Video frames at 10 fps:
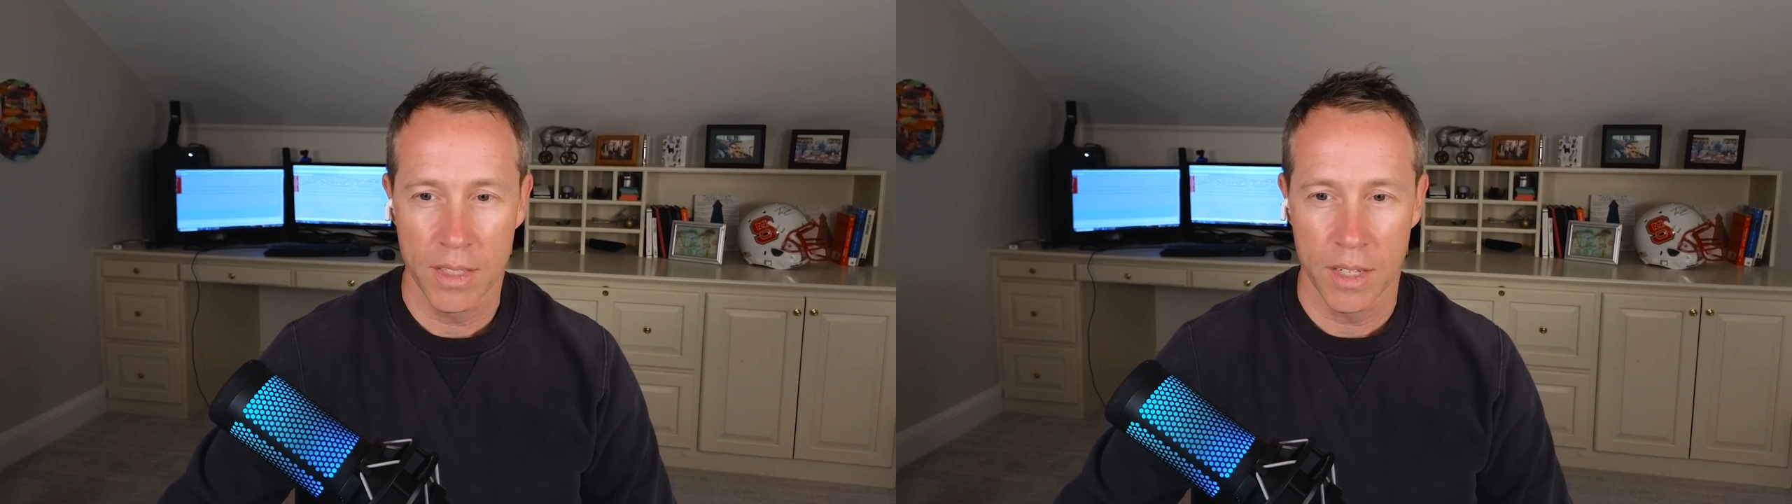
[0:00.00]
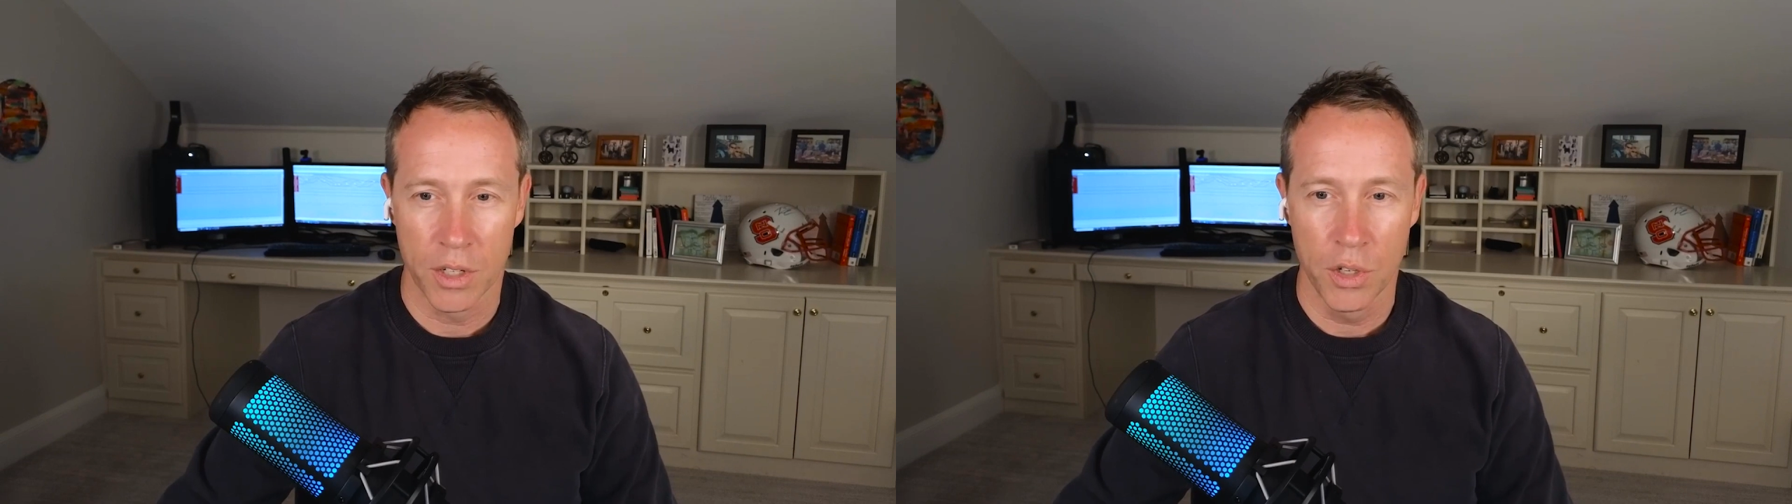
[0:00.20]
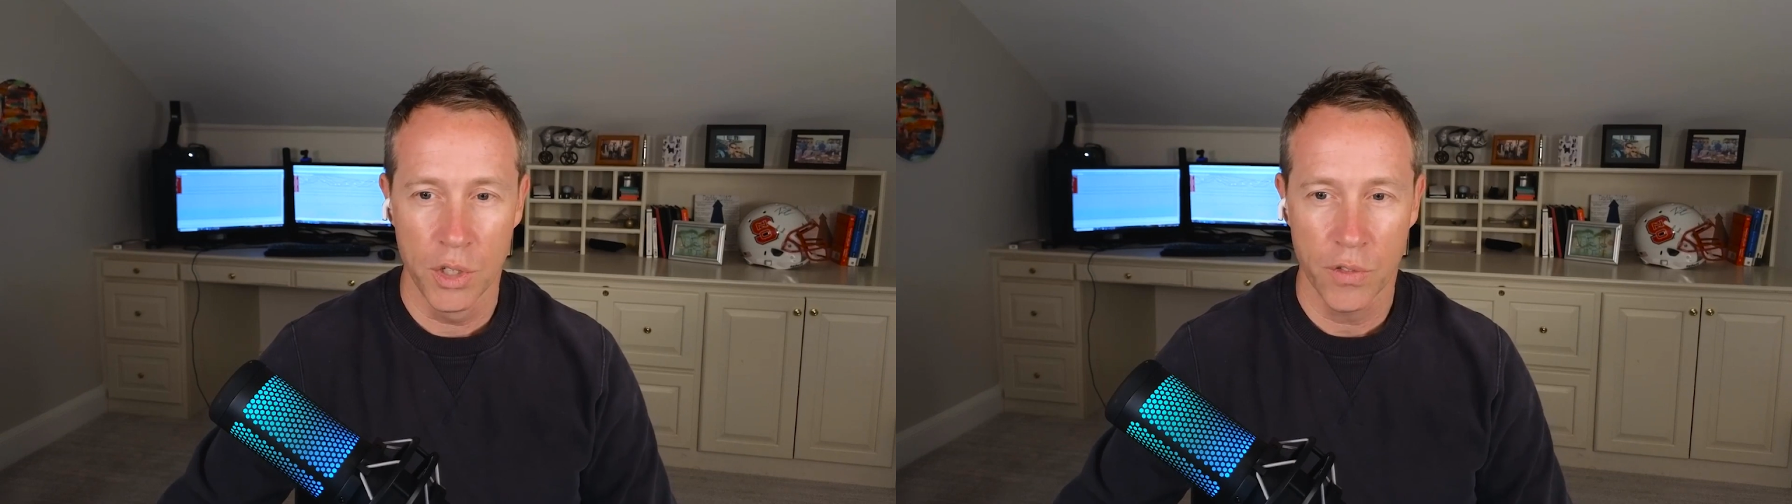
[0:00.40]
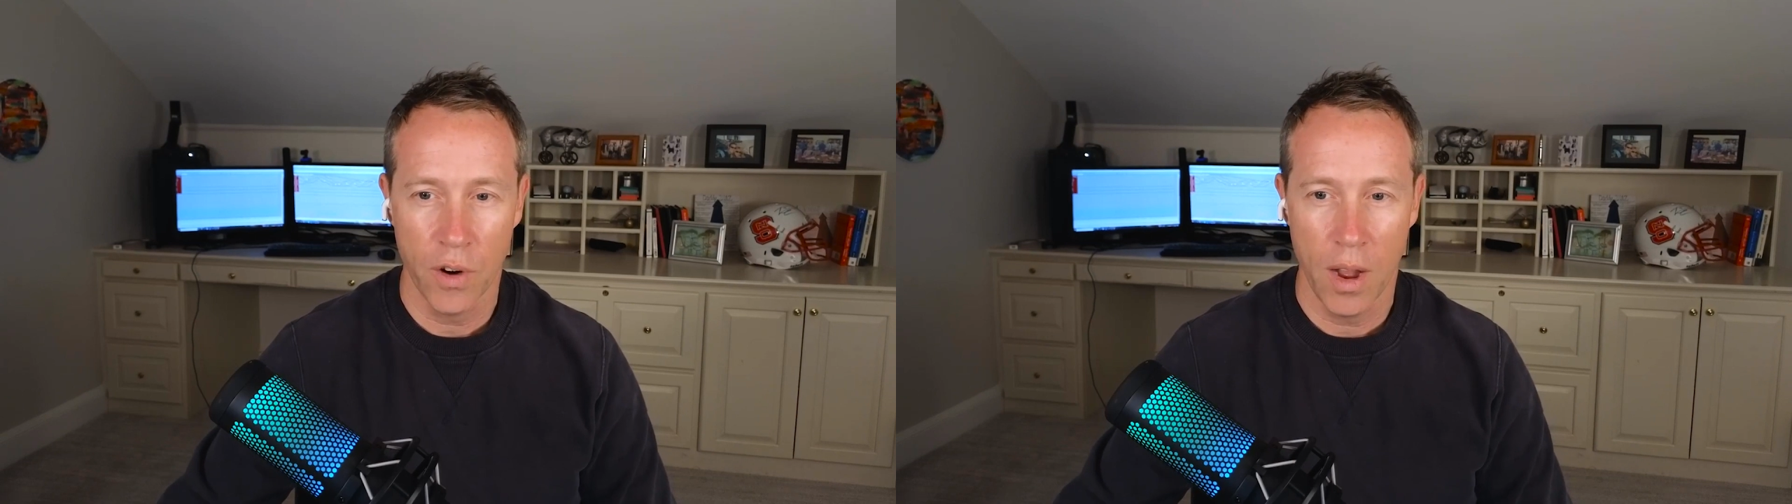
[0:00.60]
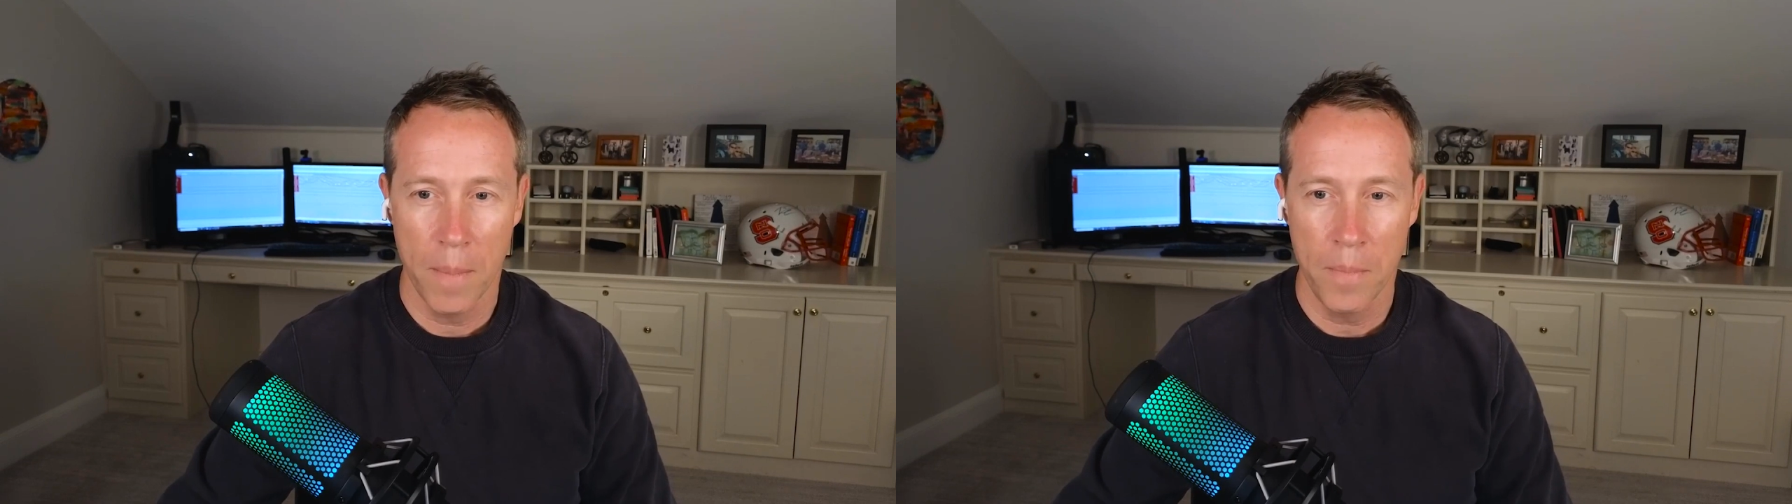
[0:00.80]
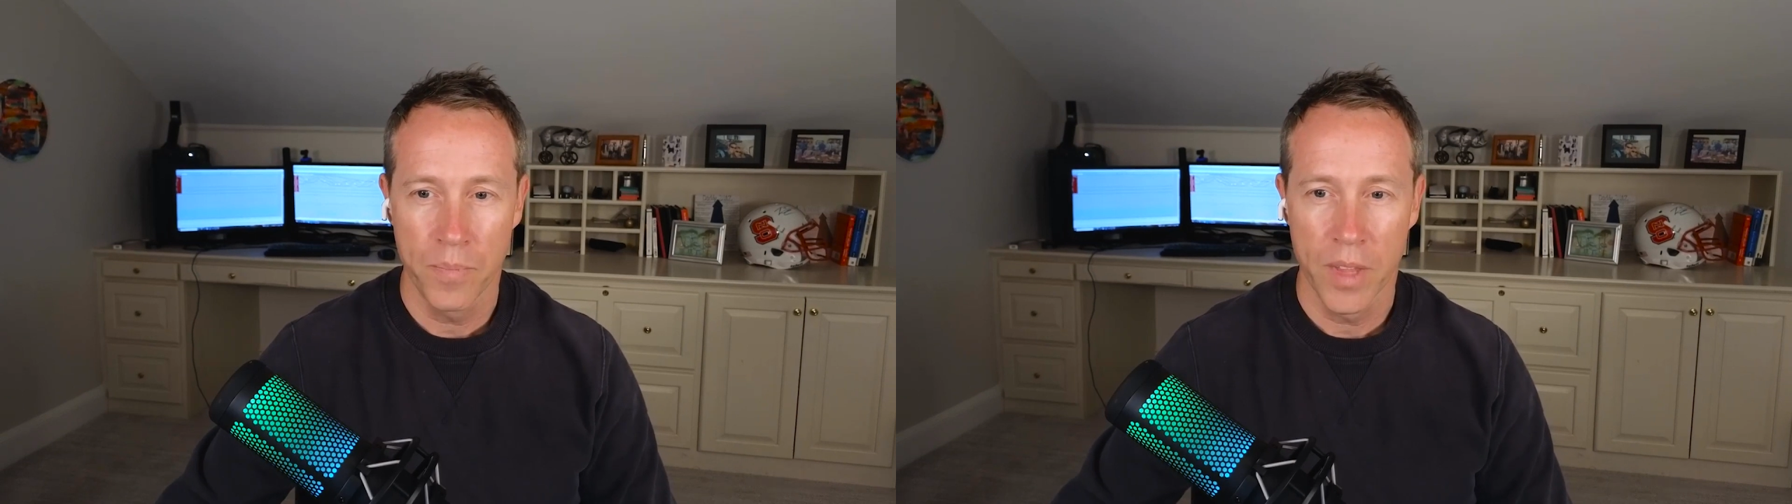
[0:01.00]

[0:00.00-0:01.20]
to choose from.